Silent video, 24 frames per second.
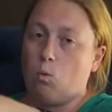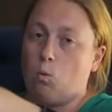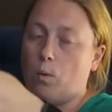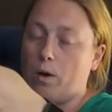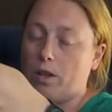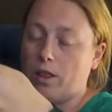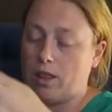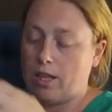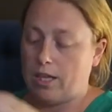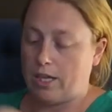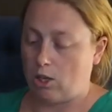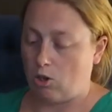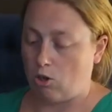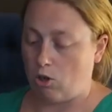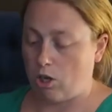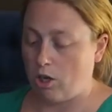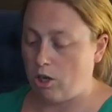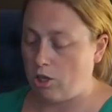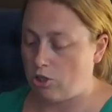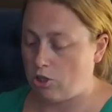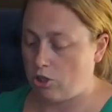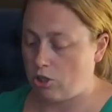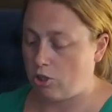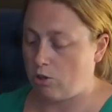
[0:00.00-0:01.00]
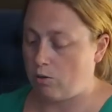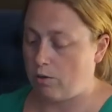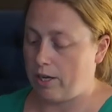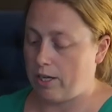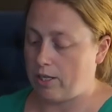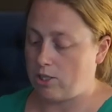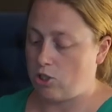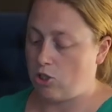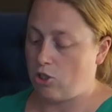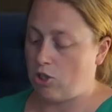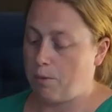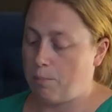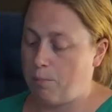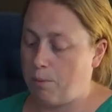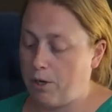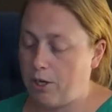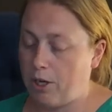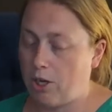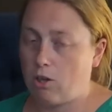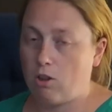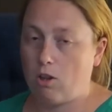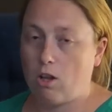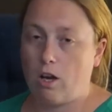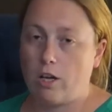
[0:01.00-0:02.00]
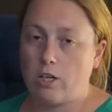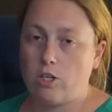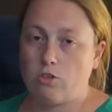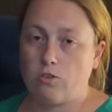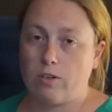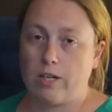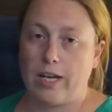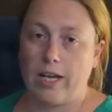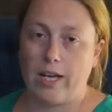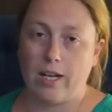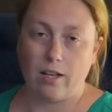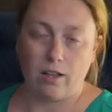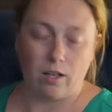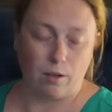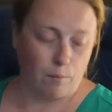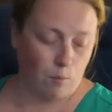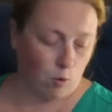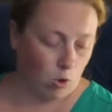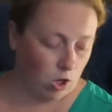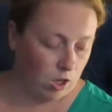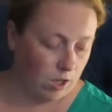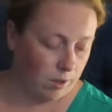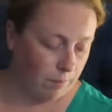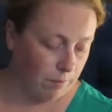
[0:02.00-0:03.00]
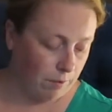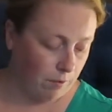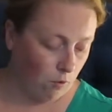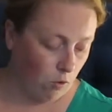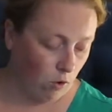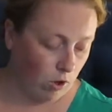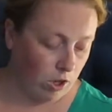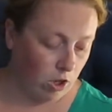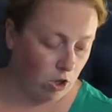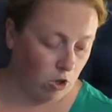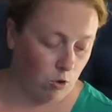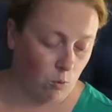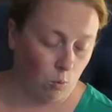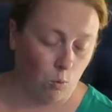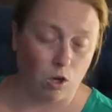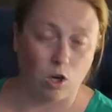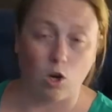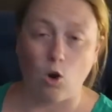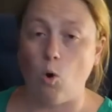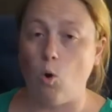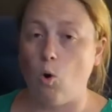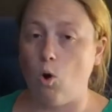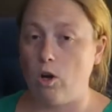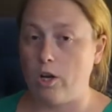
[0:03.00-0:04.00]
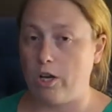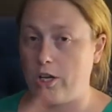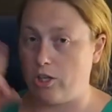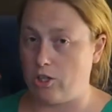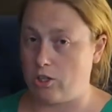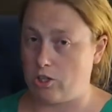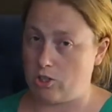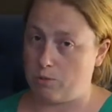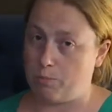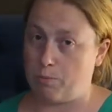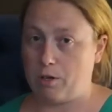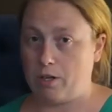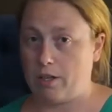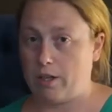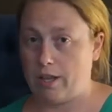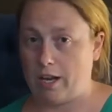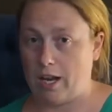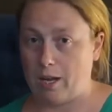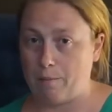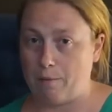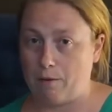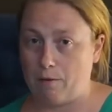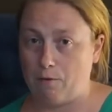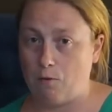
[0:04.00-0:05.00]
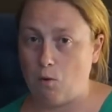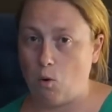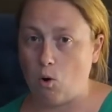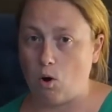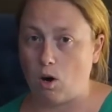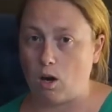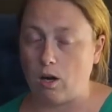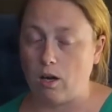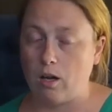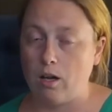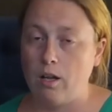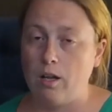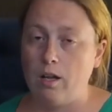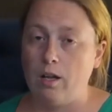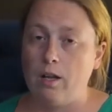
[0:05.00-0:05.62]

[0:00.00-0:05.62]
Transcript: one thing you could do is you could put your laundry in the morning before you go to work, or you could just put it in the night before,